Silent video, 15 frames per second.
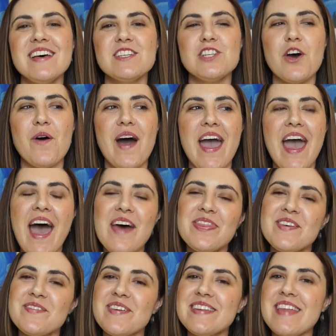So I have
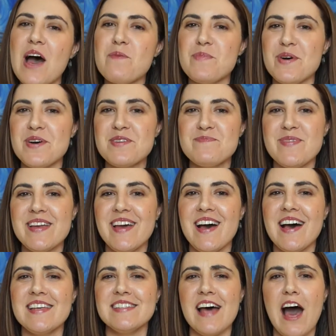to read that book
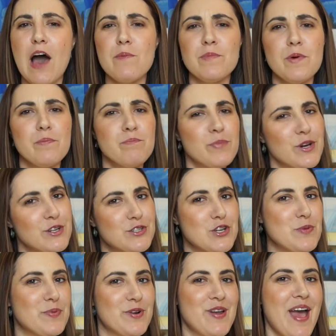because I'm a
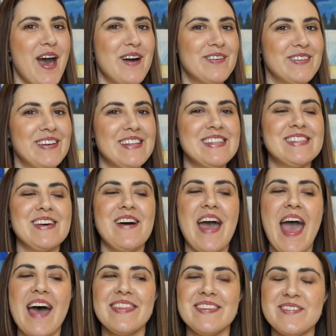booktuber now, and so I
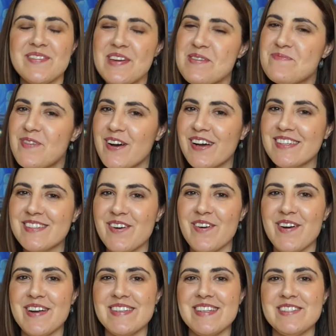have to read books in
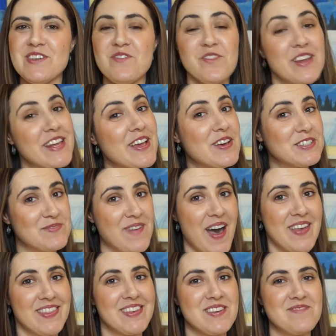order to do videos
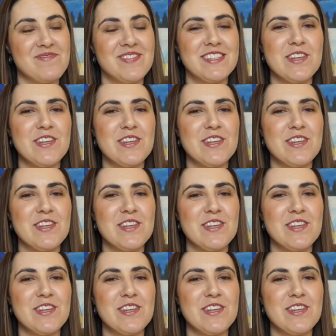about them.